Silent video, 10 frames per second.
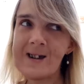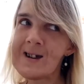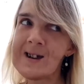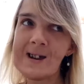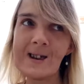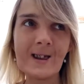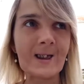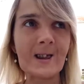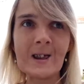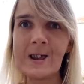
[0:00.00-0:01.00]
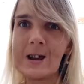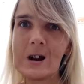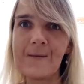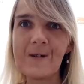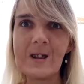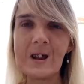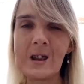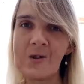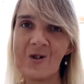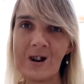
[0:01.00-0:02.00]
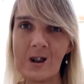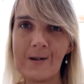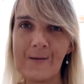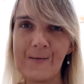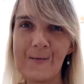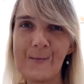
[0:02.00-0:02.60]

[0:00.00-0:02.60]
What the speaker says: is self-destructive